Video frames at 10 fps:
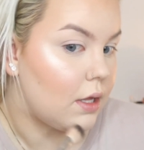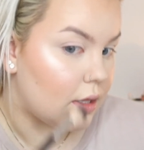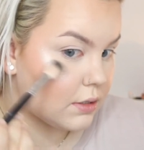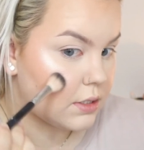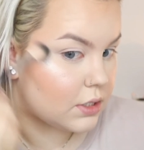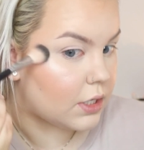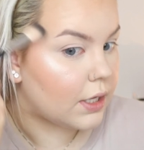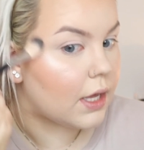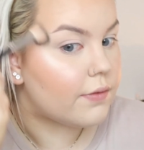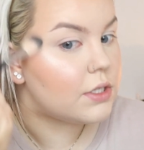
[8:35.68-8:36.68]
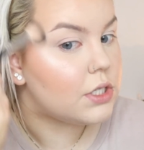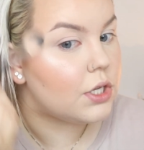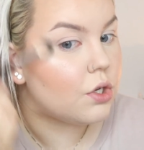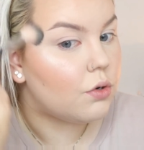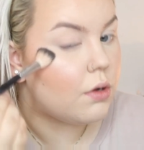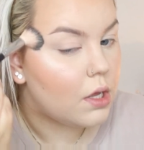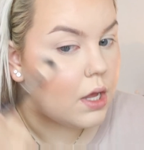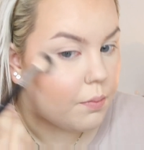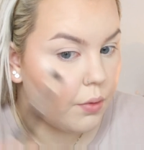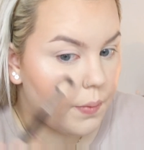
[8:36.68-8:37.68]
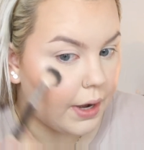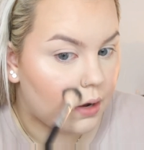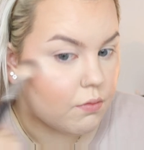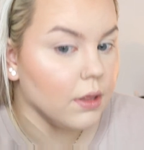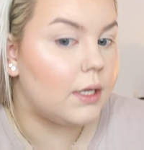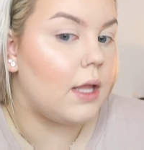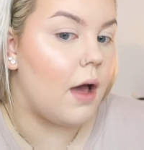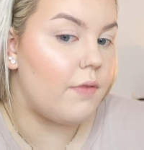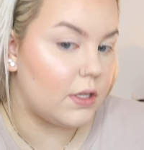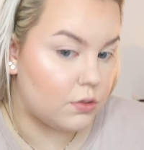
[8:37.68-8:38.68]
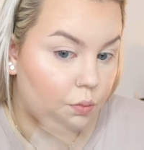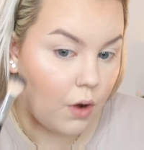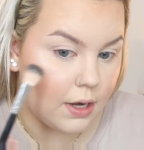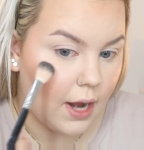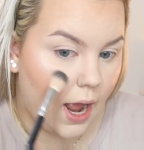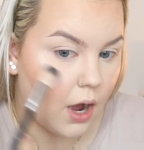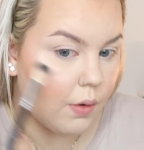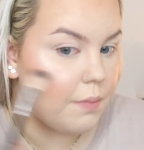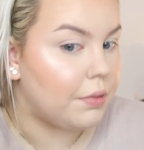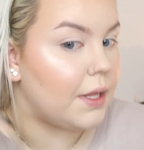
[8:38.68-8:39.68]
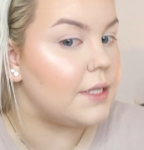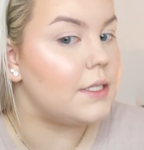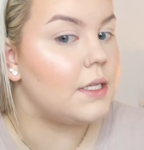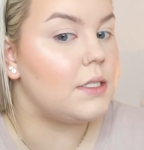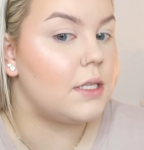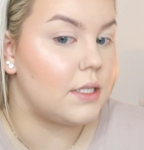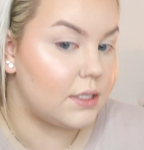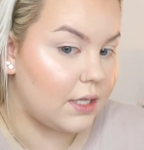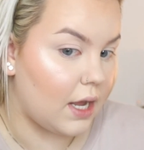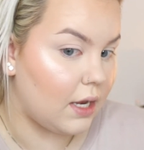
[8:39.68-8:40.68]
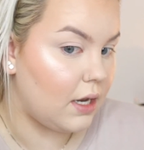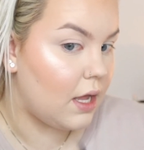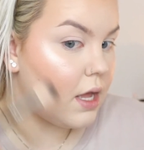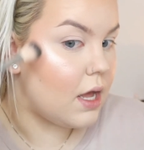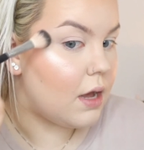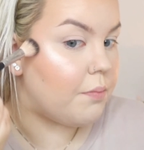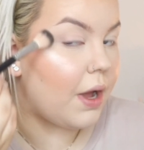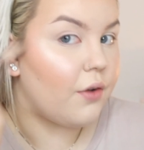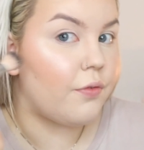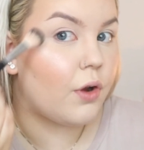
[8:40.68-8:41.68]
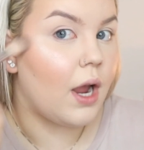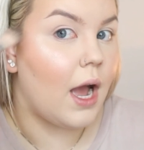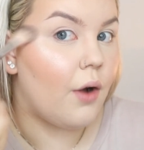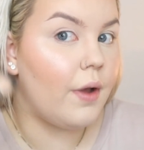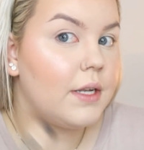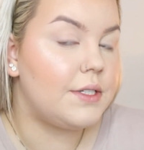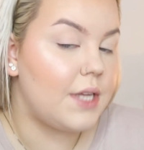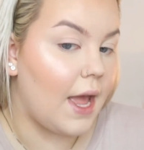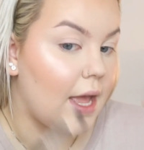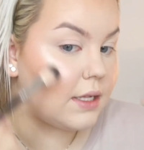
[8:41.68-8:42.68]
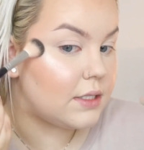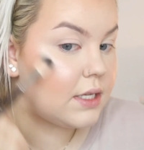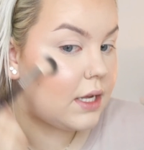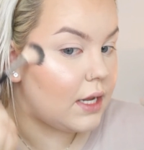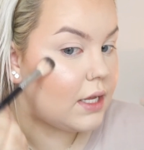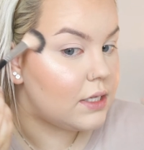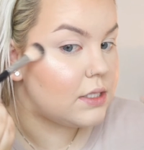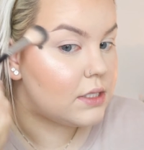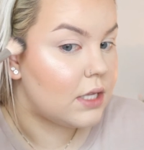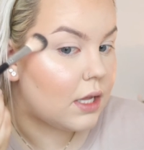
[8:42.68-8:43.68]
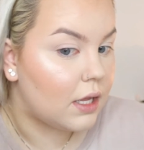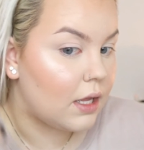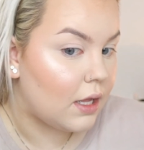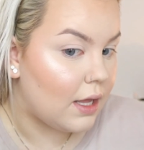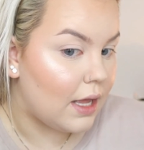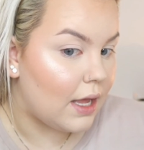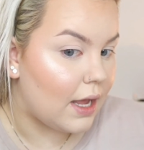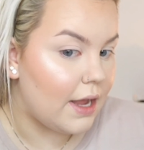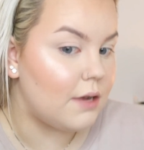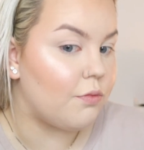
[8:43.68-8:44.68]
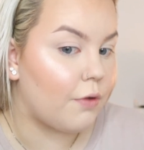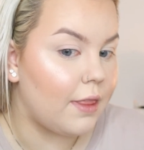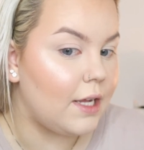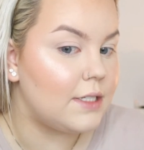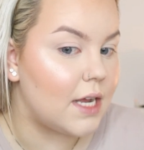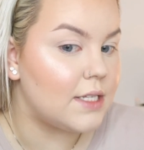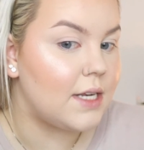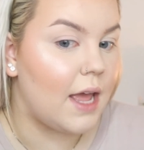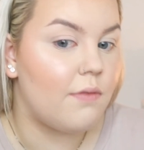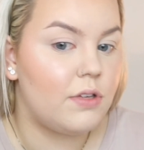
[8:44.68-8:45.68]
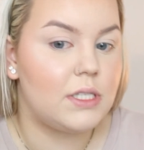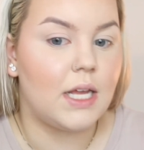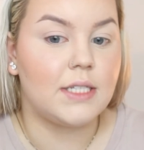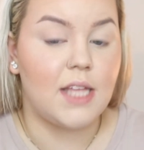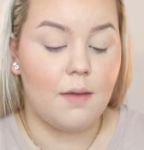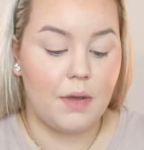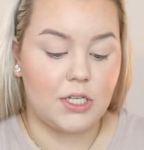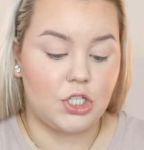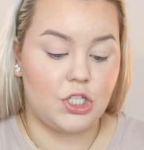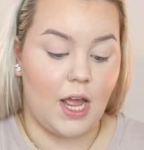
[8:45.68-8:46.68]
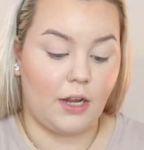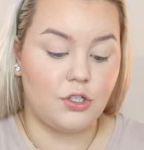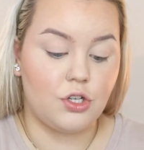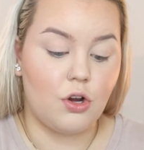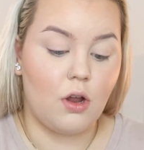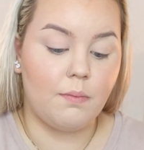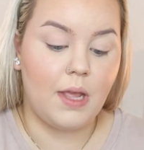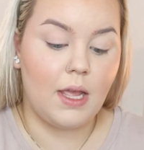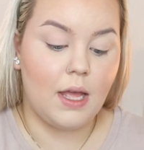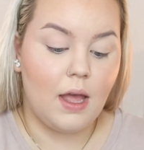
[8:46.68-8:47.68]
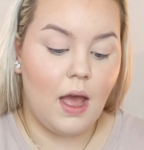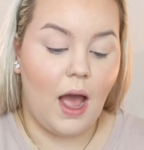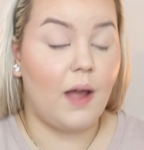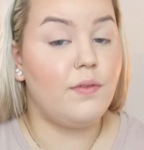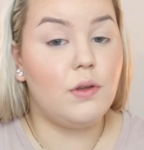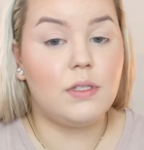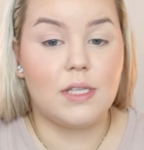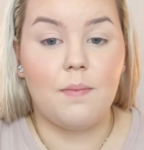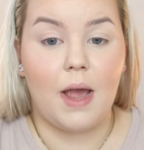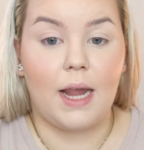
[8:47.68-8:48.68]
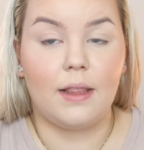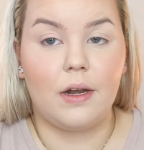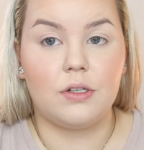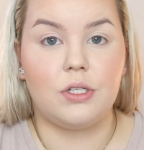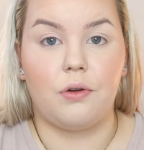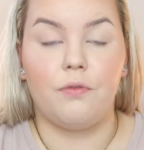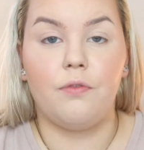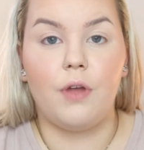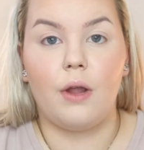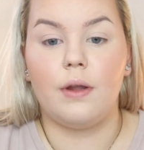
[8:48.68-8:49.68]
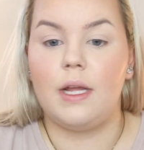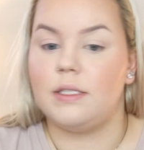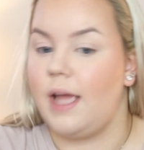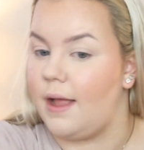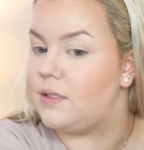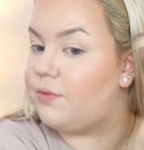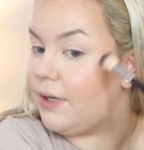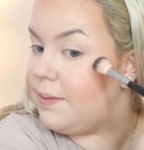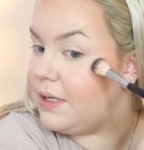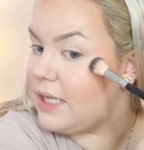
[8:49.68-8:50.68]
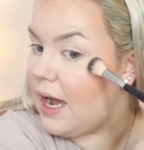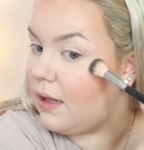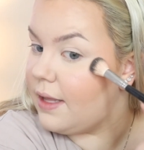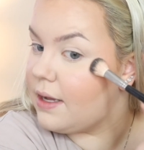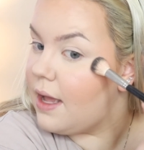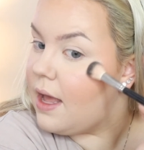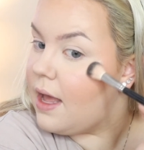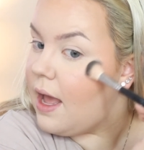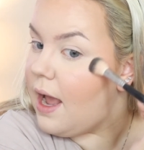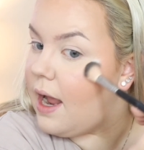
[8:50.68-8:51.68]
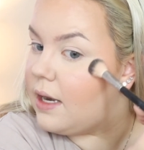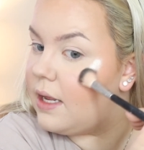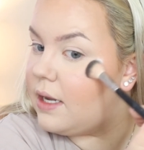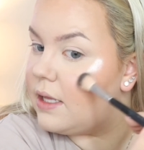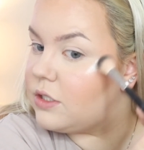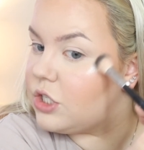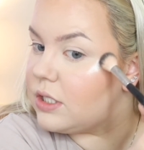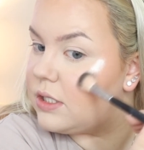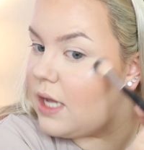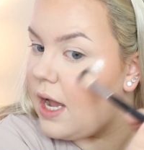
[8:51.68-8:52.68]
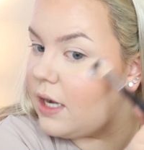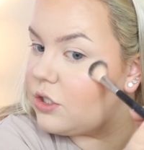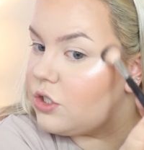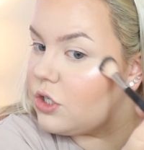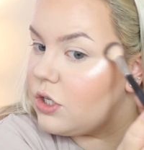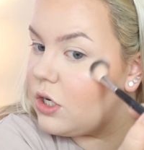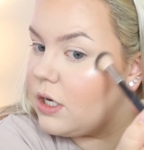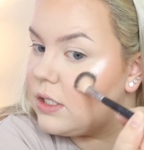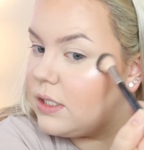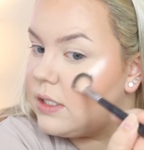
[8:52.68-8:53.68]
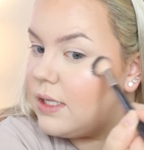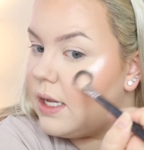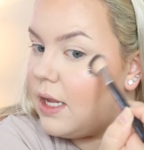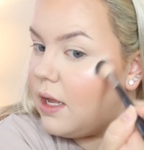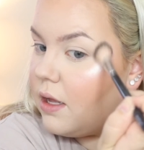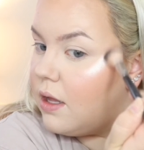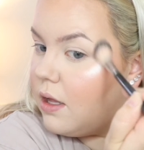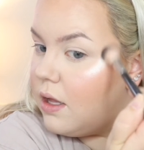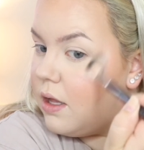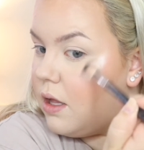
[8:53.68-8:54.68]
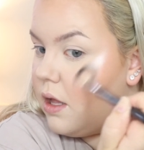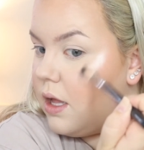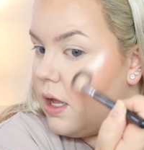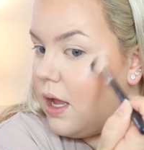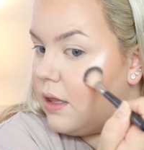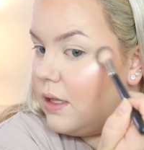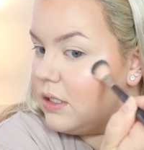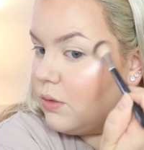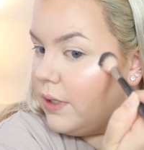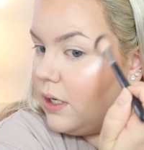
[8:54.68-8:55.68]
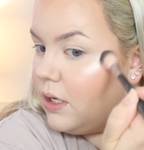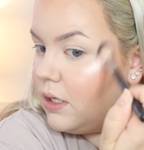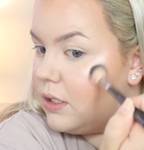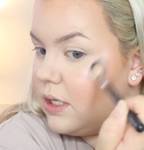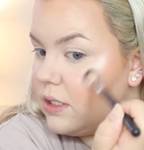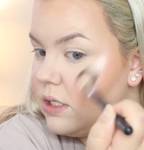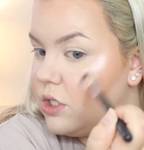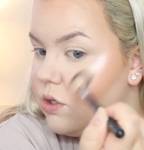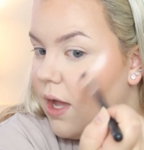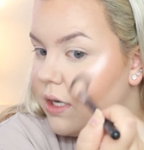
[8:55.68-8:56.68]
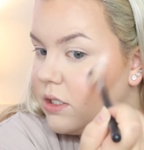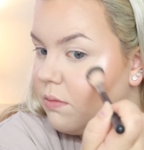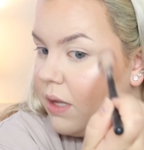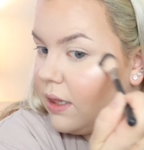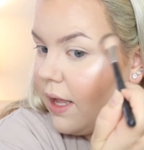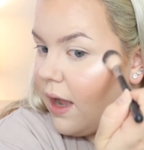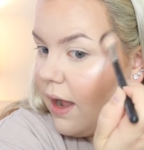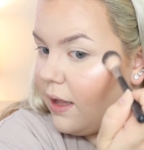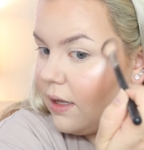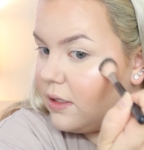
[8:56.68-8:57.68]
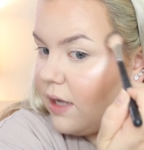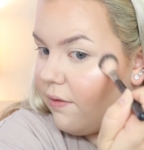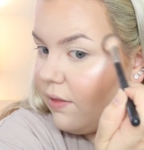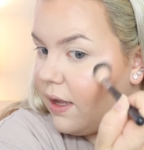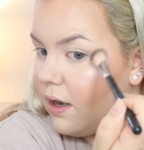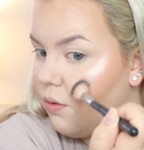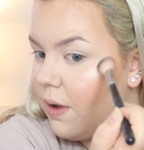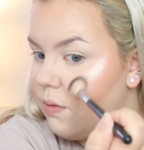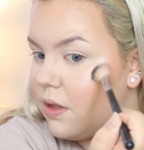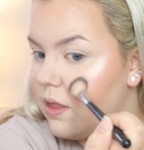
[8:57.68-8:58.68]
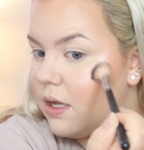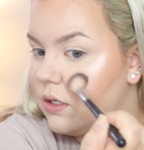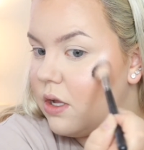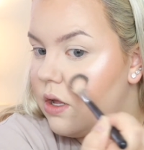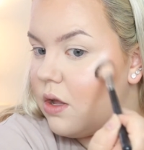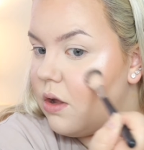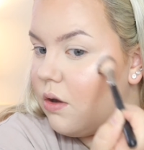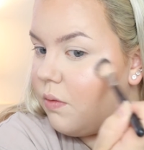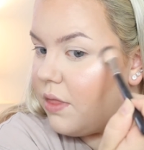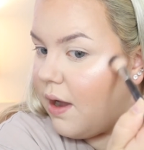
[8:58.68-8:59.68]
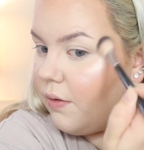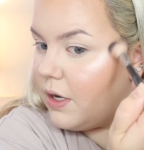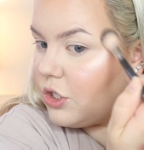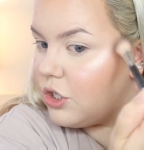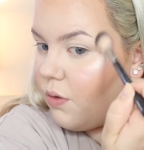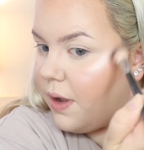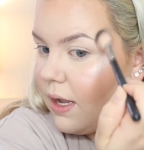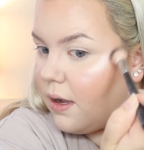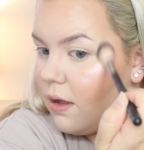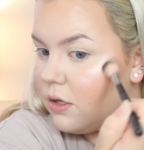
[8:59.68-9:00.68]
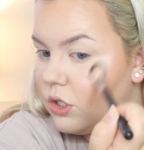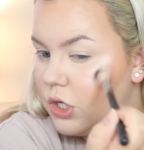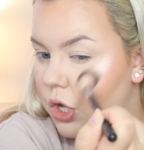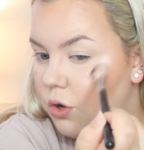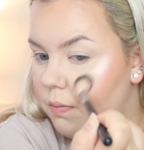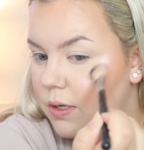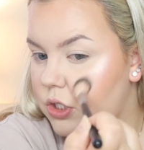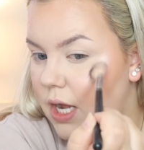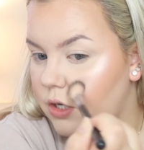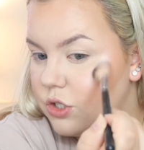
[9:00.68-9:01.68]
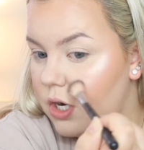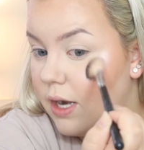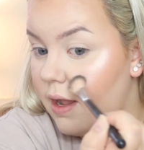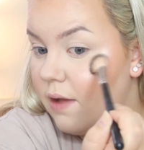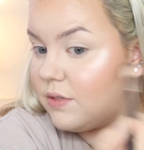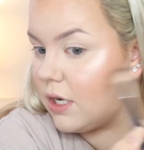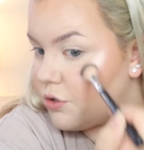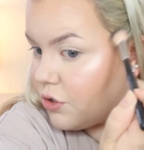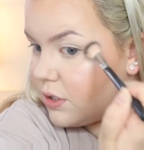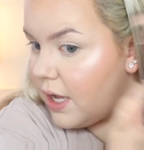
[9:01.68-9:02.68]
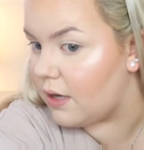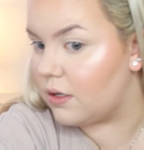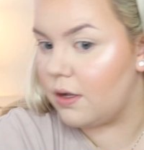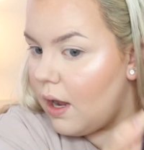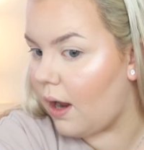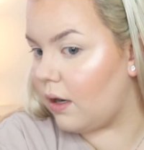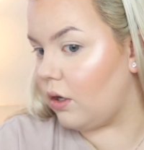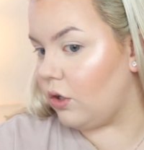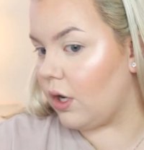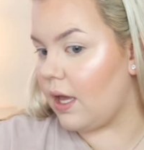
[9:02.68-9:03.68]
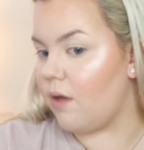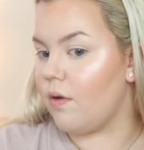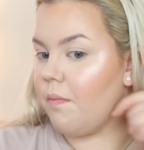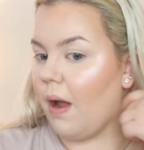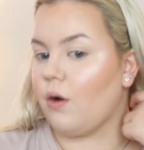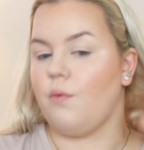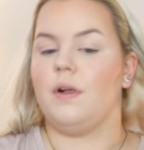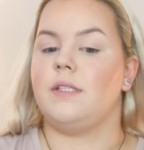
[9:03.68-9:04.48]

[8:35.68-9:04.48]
this is gonna give it to you. But what I really love is, one, how it blends into the skin, but for how intense it is, it really doesn't emphasize that much texture on me. I've used some highlighters that are very intense, very metallic, and it is just texture city. And this one doesn't do that to me. Like, I can definitely get away with it without it showing too much texture. And I have textured skin. And it'll look even better once